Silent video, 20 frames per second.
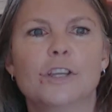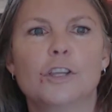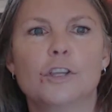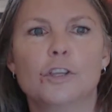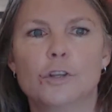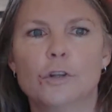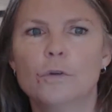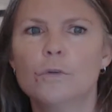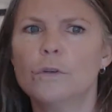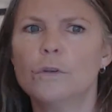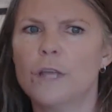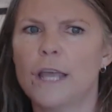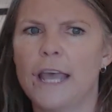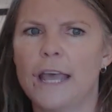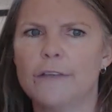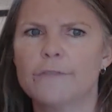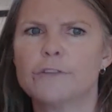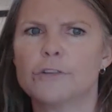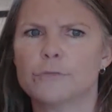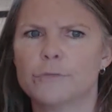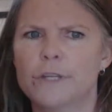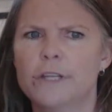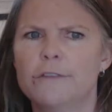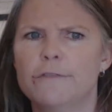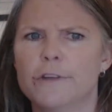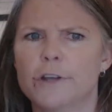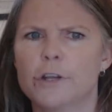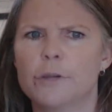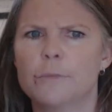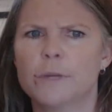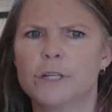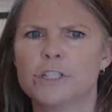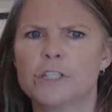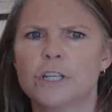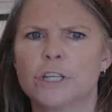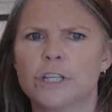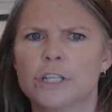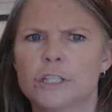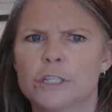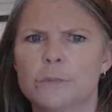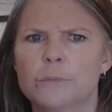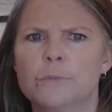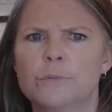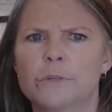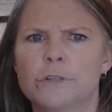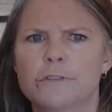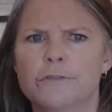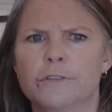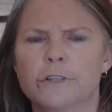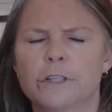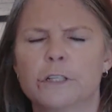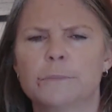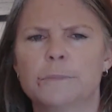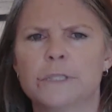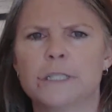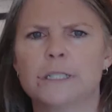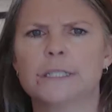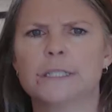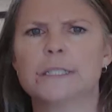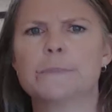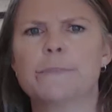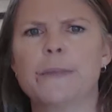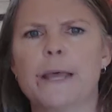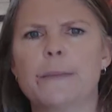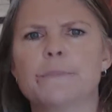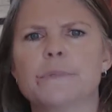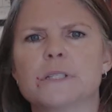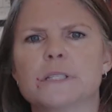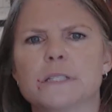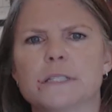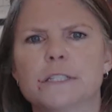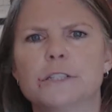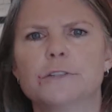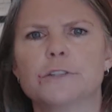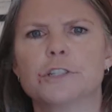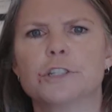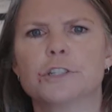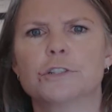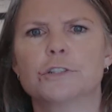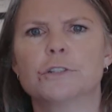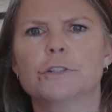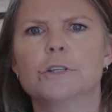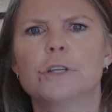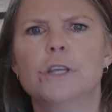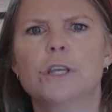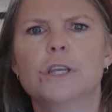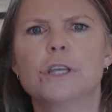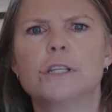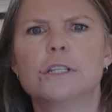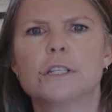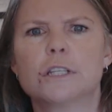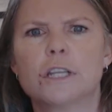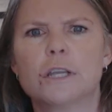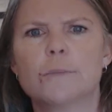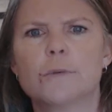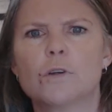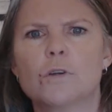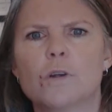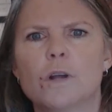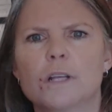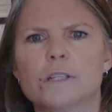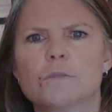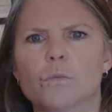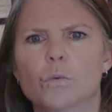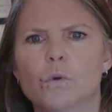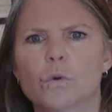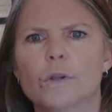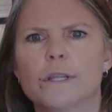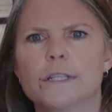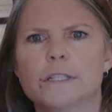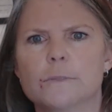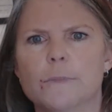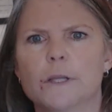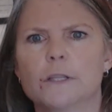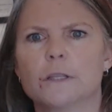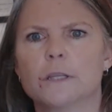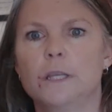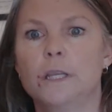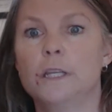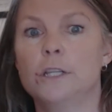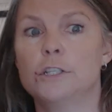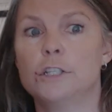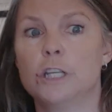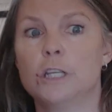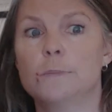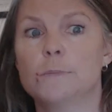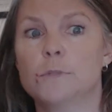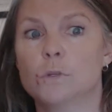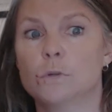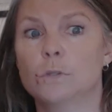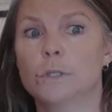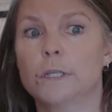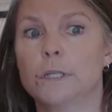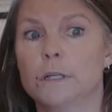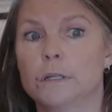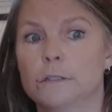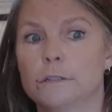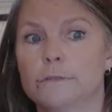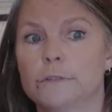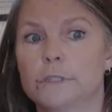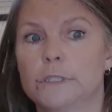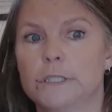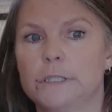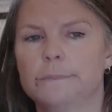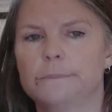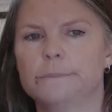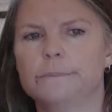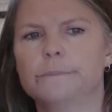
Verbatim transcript: You don't have to read very much in contemporary fundamentalist Baptist literature to come across warnings about the King James only controversy.